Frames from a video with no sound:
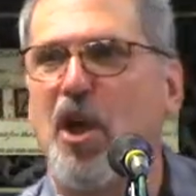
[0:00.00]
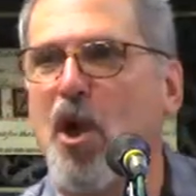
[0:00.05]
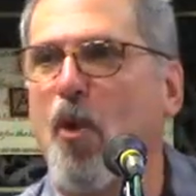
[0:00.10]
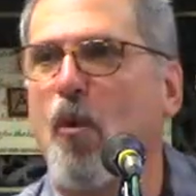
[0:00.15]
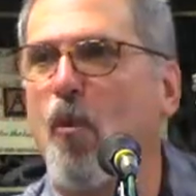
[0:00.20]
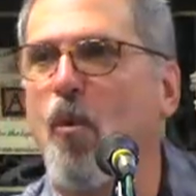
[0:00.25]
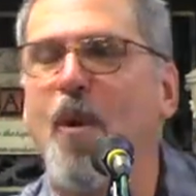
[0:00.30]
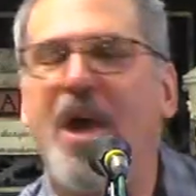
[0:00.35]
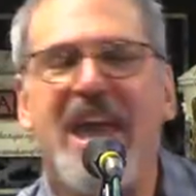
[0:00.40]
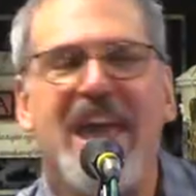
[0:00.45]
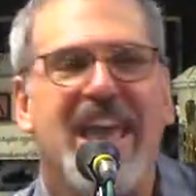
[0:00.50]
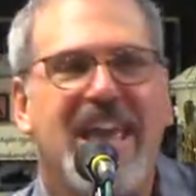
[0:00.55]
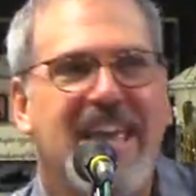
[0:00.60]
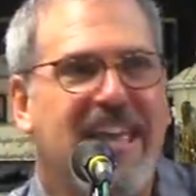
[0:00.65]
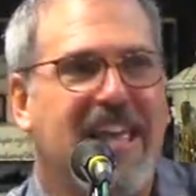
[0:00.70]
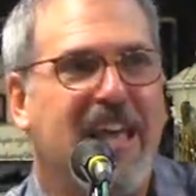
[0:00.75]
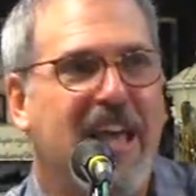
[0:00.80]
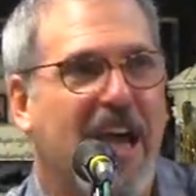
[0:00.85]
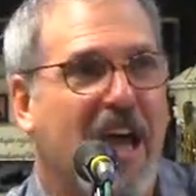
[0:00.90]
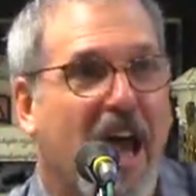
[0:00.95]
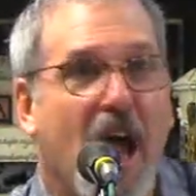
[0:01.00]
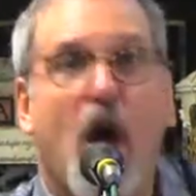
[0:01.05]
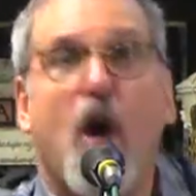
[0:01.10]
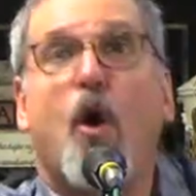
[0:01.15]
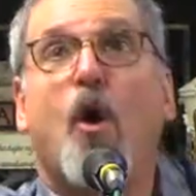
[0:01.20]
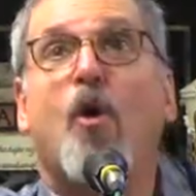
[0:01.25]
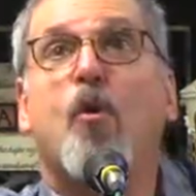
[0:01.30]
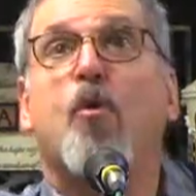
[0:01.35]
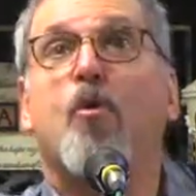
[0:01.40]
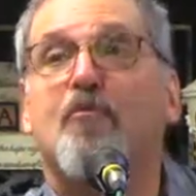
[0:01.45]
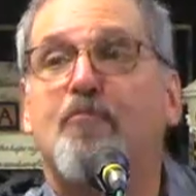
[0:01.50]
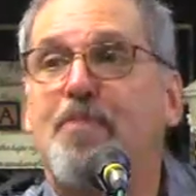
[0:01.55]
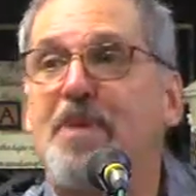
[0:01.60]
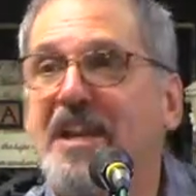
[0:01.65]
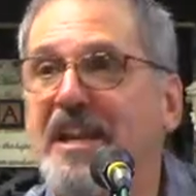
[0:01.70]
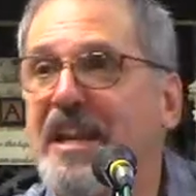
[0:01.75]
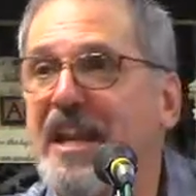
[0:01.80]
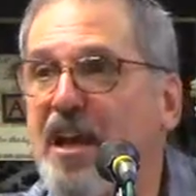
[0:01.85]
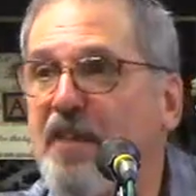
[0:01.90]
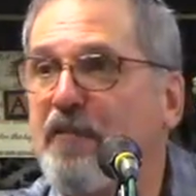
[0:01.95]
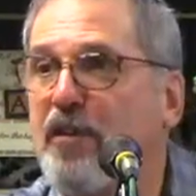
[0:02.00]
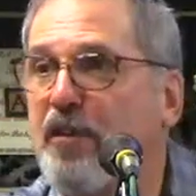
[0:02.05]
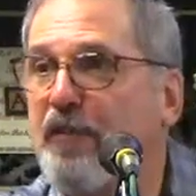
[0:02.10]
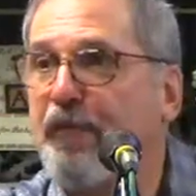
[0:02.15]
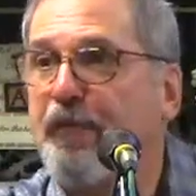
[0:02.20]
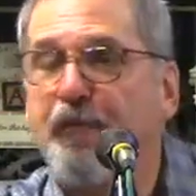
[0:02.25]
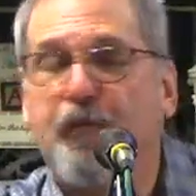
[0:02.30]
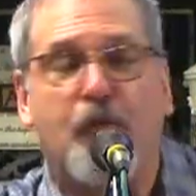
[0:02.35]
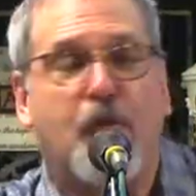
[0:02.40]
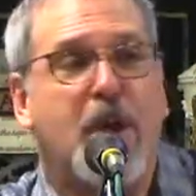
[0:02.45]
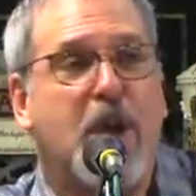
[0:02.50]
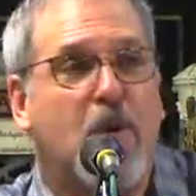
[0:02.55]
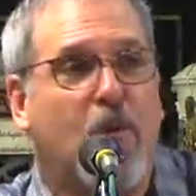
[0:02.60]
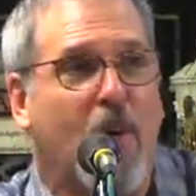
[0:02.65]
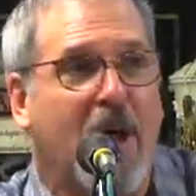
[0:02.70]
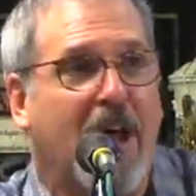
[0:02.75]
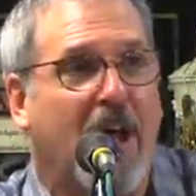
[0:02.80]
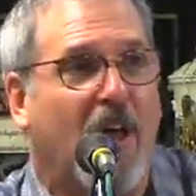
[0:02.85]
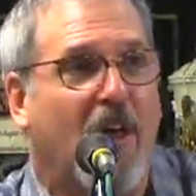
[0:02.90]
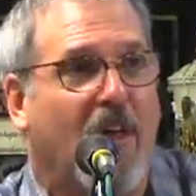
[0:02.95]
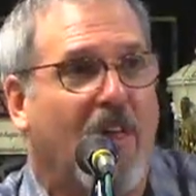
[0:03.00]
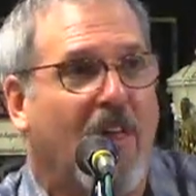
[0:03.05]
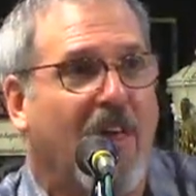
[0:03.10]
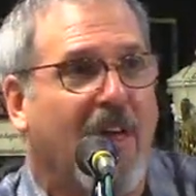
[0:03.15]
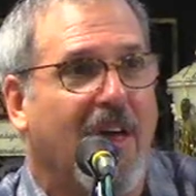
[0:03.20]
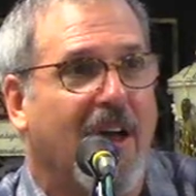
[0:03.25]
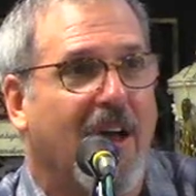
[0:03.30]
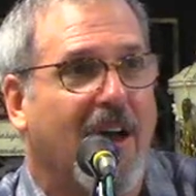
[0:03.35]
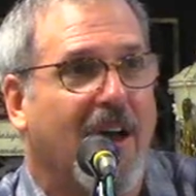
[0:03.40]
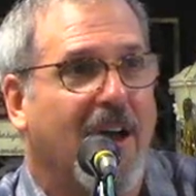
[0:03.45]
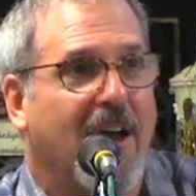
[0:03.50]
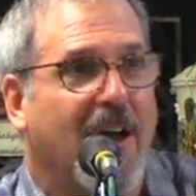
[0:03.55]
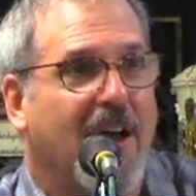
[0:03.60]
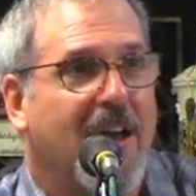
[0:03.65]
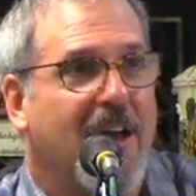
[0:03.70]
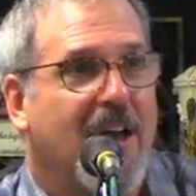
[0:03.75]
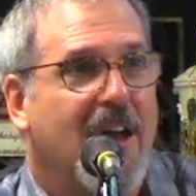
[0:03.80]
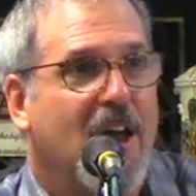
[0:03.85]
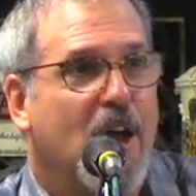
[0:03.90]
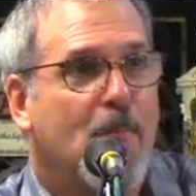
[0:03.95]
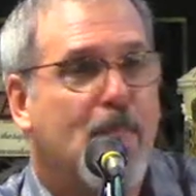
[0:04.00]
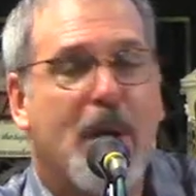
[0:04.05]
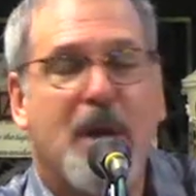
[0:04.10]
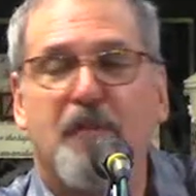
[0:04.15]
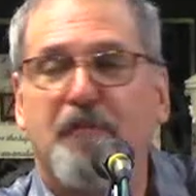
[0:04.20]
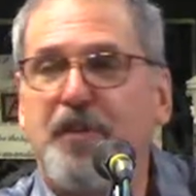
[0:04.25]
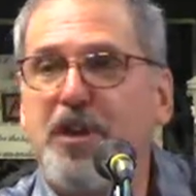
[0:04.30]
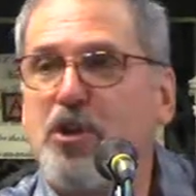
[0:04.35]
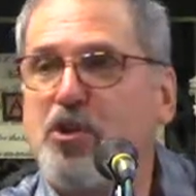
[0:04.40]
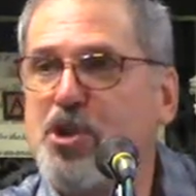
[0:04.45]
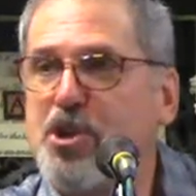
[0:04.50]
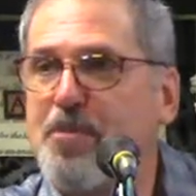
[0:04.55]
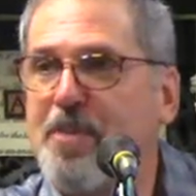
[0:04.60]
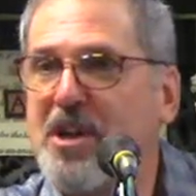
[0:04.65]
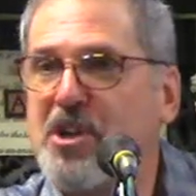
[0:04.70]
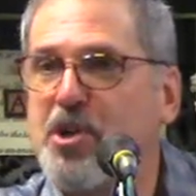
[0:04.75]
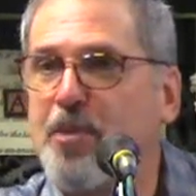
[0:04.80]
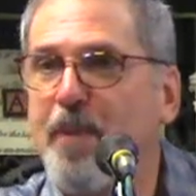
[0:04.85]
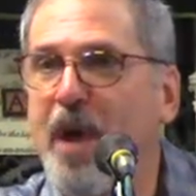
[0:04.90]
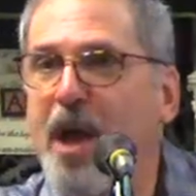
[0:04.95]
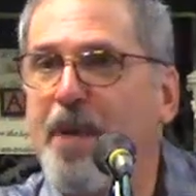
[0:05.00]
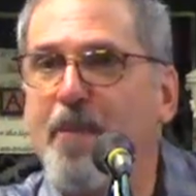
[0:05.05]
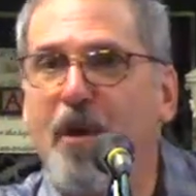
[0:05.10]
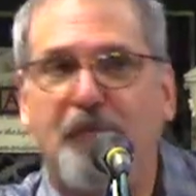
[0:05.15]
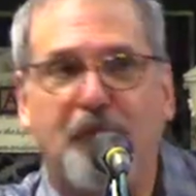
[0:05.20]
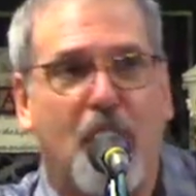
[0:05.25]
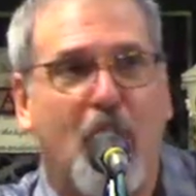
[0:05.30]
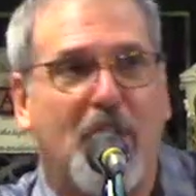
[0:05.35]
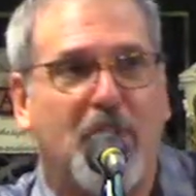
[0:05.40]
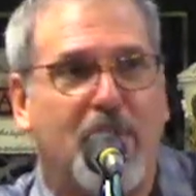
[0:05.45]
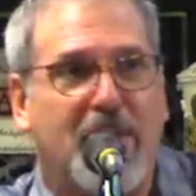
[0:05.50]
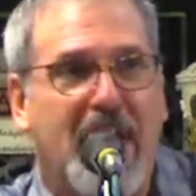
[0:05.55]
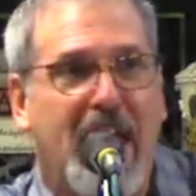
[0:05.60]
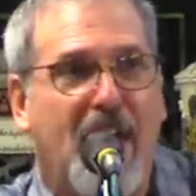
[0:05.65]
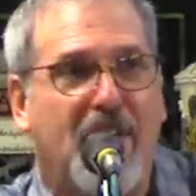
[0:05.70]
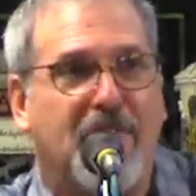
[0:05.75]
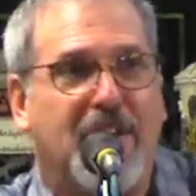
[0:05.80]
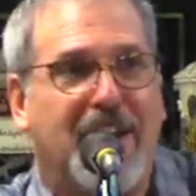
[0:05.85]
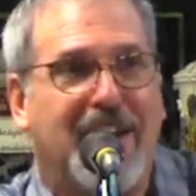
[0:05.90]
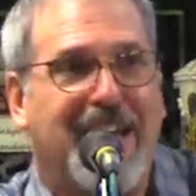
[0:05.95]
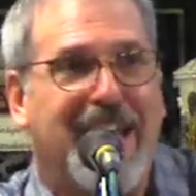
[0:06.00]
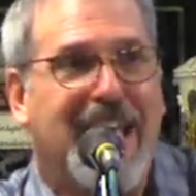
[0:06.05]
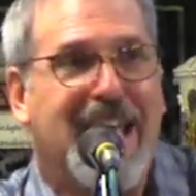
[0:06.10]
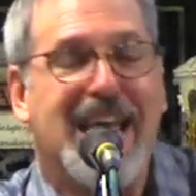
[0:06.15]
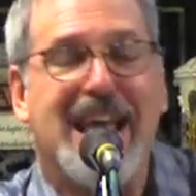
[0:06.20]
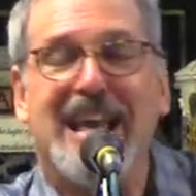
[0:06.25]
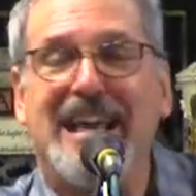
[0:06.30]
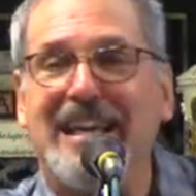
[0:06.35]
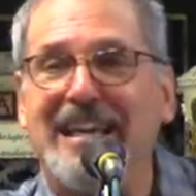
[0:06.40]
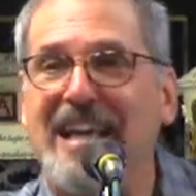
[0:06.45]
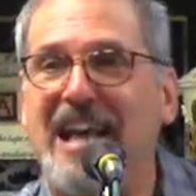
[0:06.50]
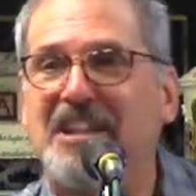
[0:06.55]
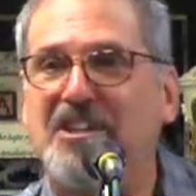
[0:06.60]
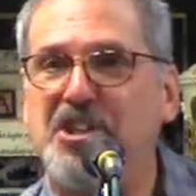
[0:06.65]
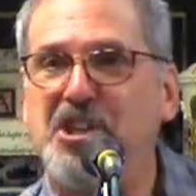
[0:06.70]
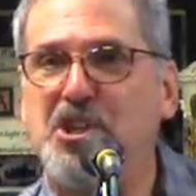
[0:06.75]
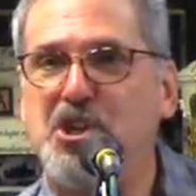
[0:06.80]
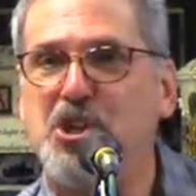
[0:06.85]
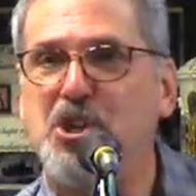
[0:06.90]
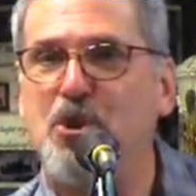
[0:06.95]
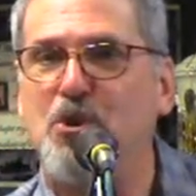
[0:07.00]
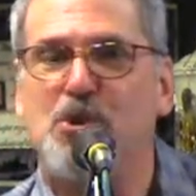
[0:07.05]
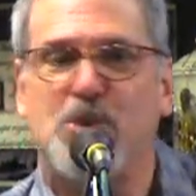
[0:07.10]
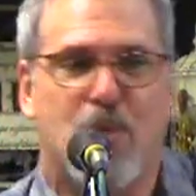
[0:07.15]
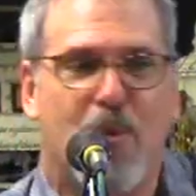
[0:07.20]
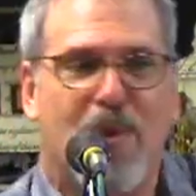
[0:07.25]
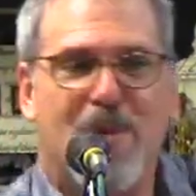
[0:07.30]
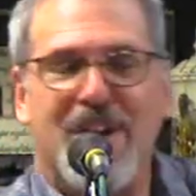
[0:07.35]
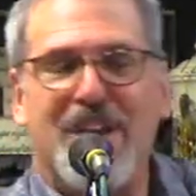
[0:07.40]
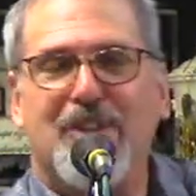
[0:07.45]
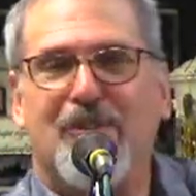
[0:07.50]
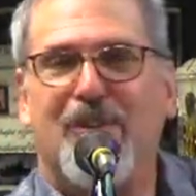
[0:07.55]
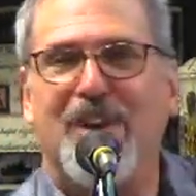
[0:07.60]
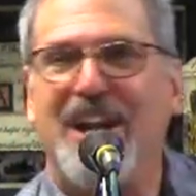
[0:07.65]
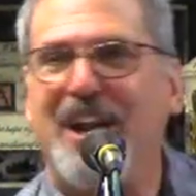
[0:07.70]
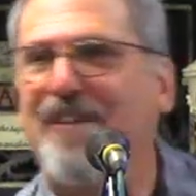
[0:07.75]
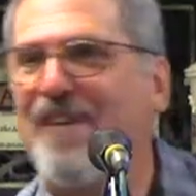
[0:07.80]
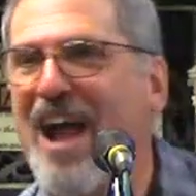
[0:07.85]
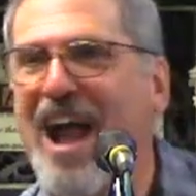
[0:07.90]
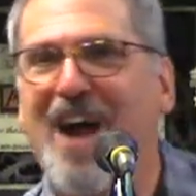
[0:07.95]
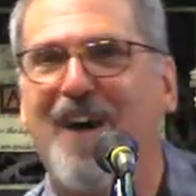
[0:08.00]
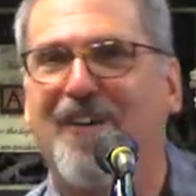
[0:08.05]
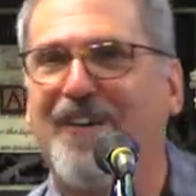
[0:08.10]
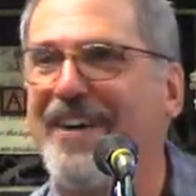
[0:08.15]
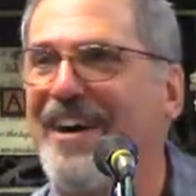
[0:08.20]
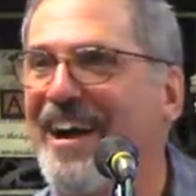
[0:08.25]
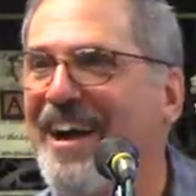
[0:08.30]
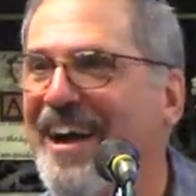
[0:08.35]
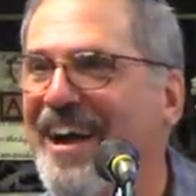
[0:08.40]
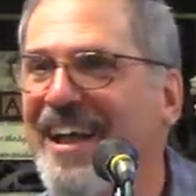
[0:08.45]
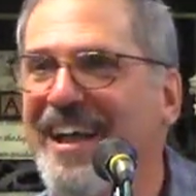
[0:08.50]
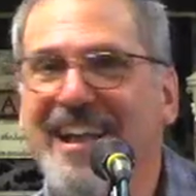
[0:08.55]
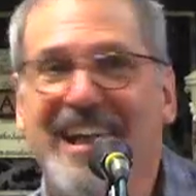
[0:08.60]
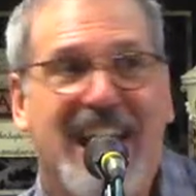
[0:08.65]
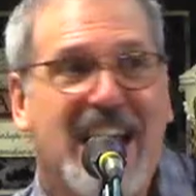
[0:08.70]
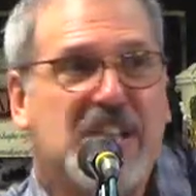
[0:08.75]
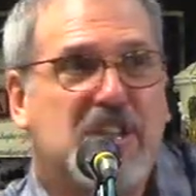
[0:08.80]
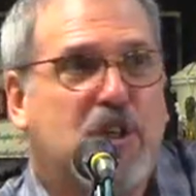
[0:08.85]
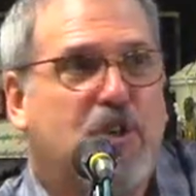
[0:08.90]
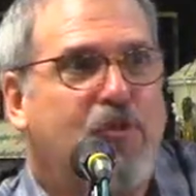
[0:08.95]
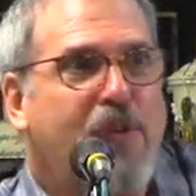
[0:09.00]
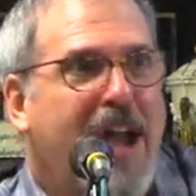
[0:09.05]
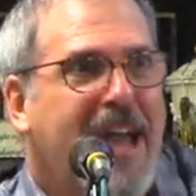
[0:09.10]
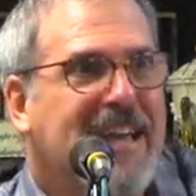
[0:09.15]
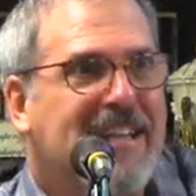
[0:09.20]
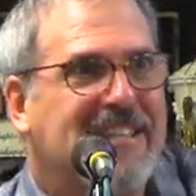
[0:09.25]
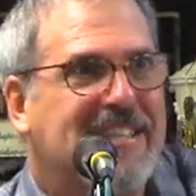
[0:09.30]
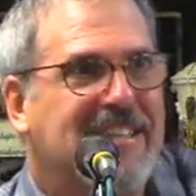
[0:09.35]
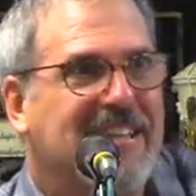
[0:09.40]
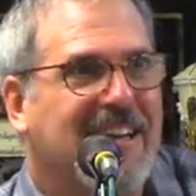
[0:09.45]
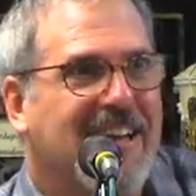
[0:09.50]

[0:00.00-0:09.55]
We, who've been given free will by Avinu Shebashamayim, our Father in heaven, get to choose. We're either in or out. It's great.